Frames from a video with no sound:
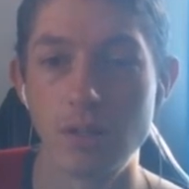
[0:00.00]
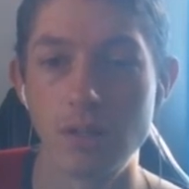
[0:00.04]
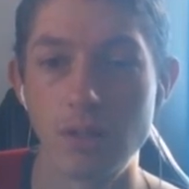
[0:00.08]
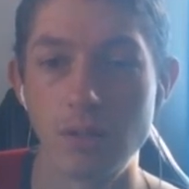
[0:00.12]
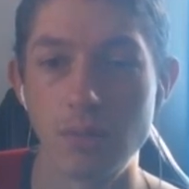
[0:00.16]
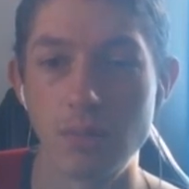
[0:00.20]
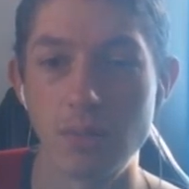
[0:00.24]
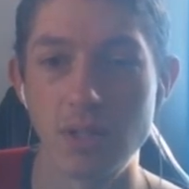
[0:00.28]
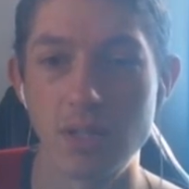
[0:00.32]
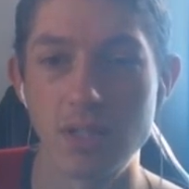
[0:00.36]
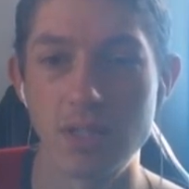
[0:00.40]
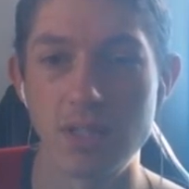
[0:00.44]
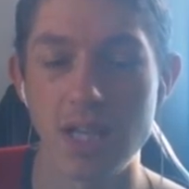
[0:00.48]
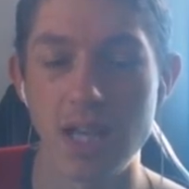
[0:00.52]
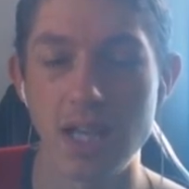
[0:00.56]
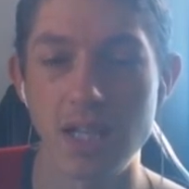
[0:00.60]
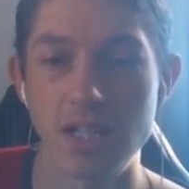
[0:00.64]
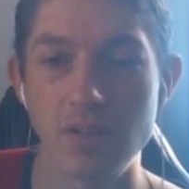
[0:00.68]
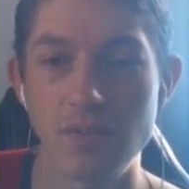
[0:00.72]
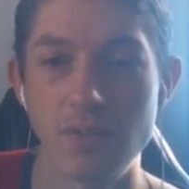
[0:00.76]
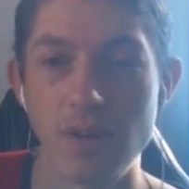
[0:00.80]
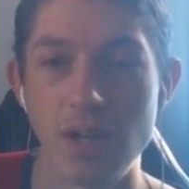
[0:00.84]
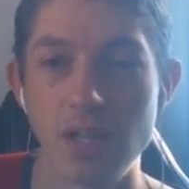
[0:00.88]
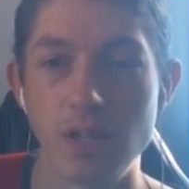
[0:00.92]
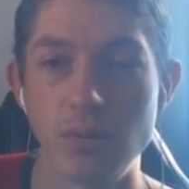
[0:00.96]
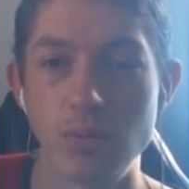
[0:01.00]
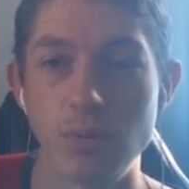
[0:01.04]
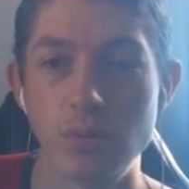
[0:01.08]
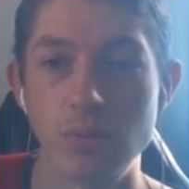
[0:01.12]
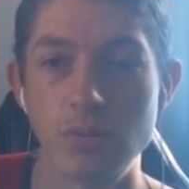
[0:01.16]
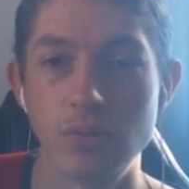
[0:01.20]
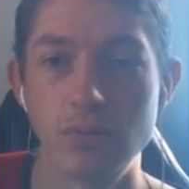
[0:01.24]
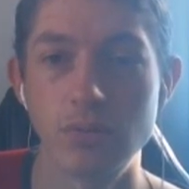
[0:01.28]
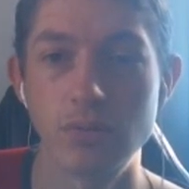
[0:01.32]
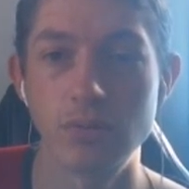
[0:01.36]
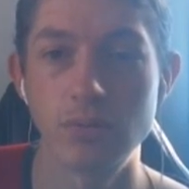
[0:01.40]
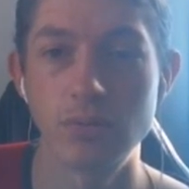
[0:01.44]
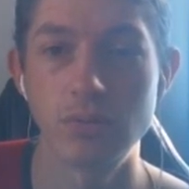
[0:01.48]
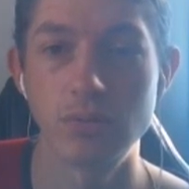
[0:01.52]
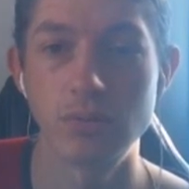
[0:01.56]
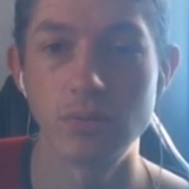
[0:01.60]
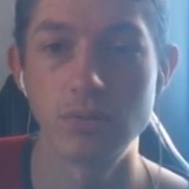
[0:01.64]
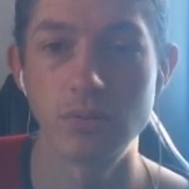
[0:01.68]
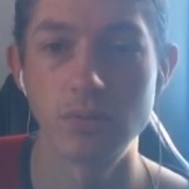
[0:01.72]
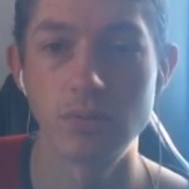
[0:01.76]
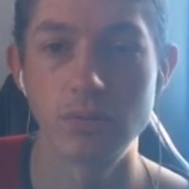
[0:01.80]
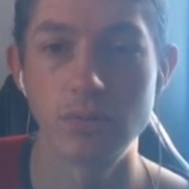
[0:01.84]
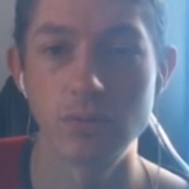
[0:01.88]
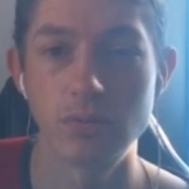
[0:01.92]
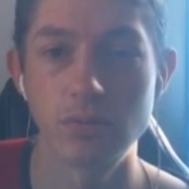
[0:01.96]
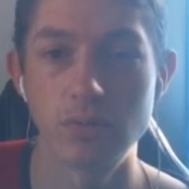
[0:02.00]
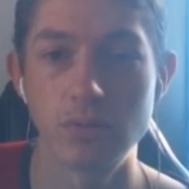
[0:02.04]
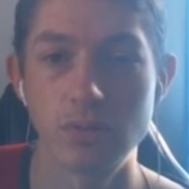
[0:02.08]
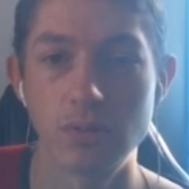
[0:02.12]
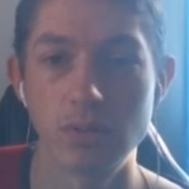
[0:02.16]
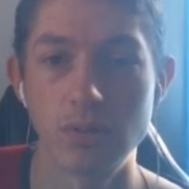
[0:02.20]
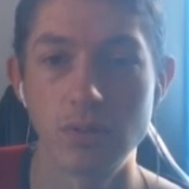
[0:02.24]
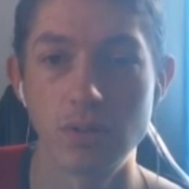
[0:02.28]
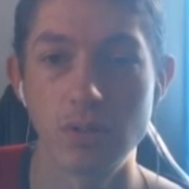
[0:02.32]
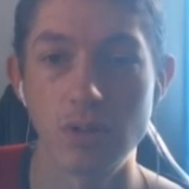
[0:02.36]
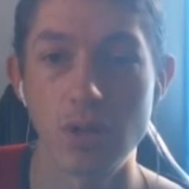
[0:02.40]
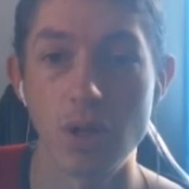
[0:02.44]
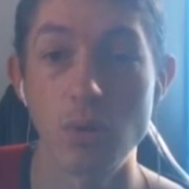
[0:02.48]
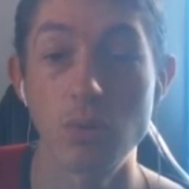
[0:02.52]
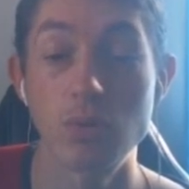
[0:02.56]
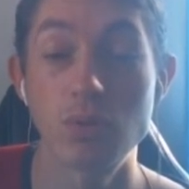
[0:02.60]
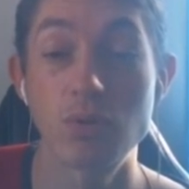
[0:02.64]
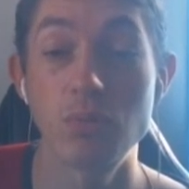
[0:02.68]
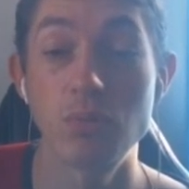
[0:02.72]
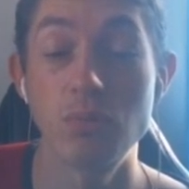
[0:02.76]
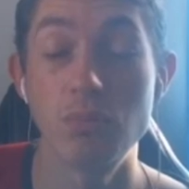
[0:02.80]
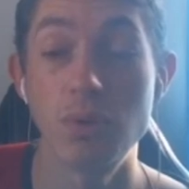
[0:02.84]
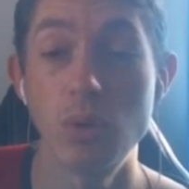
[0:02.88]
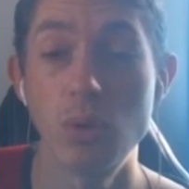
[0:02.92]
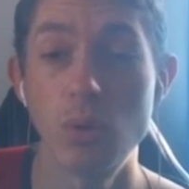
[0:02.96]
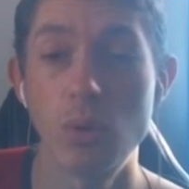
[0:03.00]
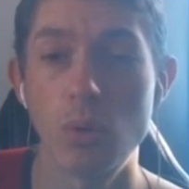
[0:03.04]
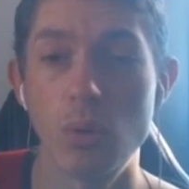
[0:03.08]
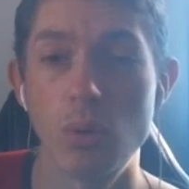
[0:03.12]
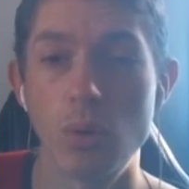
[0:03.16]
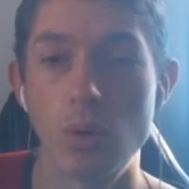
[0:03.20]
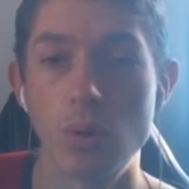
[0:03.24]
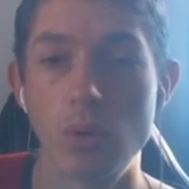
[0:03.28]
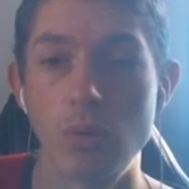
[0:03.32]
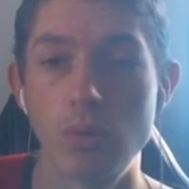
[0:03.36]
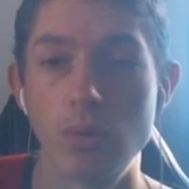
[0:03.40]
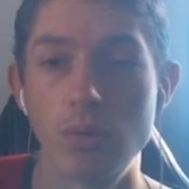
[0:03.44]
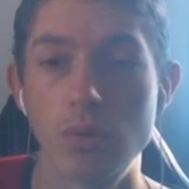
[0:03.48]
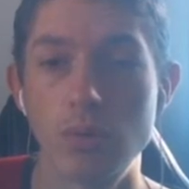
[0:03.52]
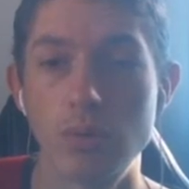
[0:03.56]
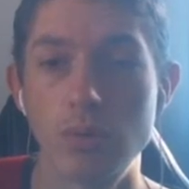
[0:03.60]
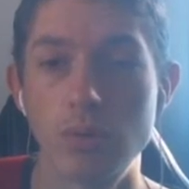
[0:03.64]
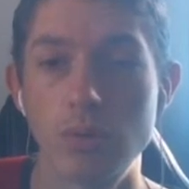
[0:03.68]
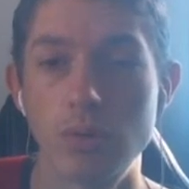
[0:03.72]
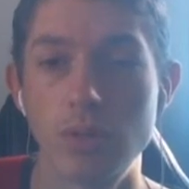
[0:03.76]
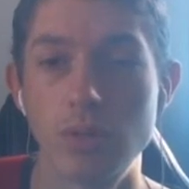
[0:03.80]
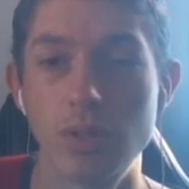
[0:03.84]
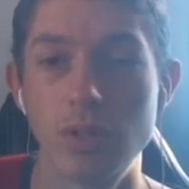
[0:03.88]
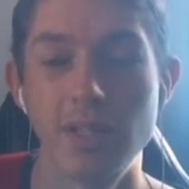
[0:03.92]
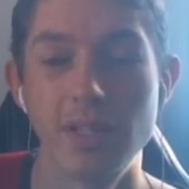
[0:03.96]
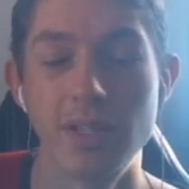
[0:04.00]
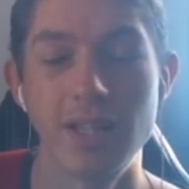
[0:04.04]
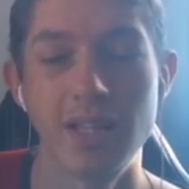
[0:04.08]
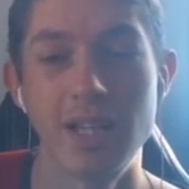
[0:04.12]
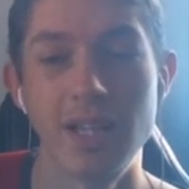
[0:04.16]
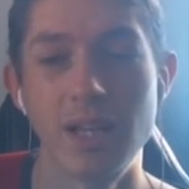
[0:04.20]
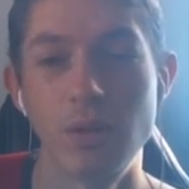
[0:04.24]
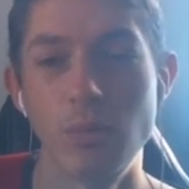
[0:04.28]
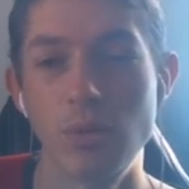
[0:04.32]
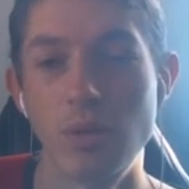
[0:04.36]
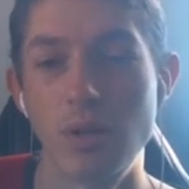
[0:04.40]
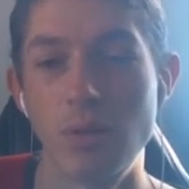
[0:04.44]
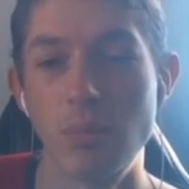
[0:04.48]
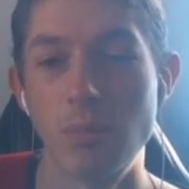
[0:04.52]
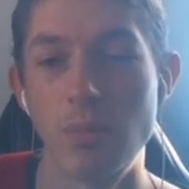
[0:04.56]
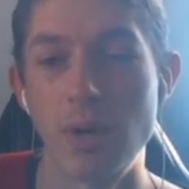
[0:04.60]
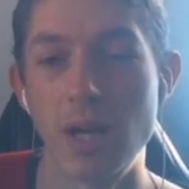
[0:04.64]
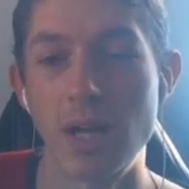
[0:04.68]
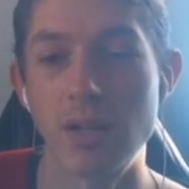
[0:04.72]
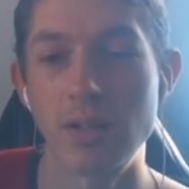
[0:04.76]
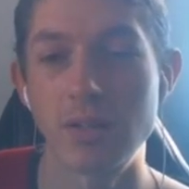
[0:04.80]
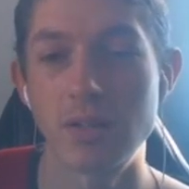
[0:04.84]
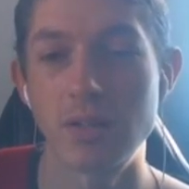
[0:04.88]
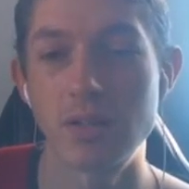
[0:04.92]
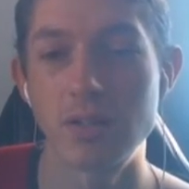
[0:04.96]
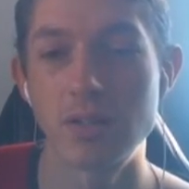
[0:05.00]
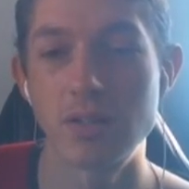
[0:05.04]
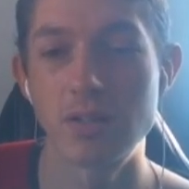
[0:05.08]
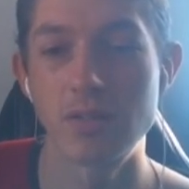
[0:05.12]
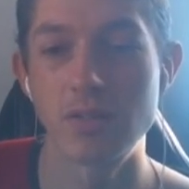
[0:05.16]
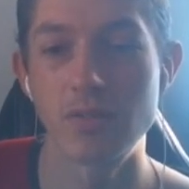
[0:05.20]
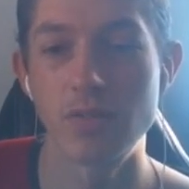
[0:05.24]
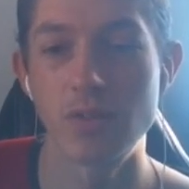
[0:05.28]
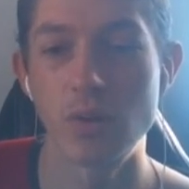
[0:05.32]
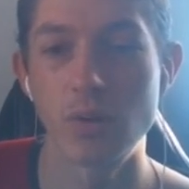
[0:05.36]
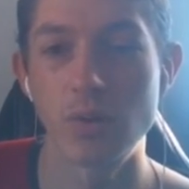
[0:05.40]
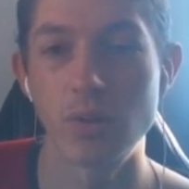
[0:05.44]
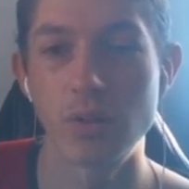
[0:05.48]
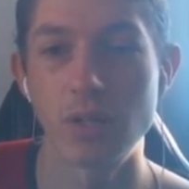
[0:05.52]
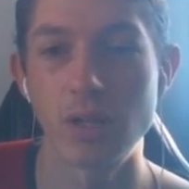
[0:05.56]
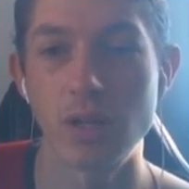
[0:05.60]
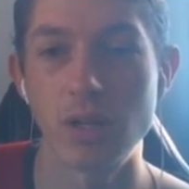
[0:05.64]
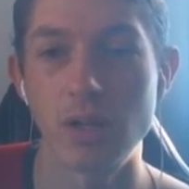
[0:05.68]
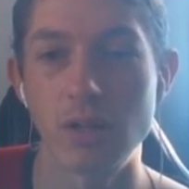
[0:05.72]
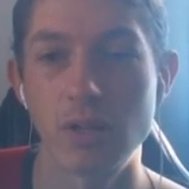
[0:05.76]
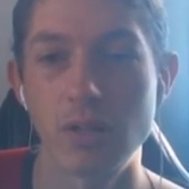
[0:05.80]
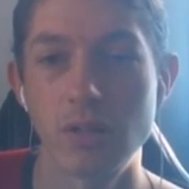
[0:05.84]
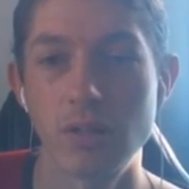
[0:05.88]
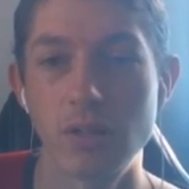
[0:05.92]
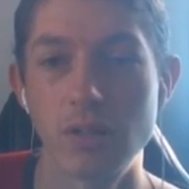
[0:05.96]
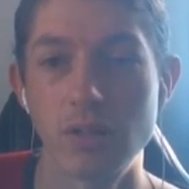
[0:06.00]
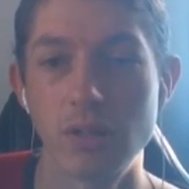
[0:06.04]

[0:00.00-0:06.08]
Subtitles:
I mean, it's activatable. Oh, it was a mirror wall. Yeah, that wouldn't have mattered because of Holy Guard.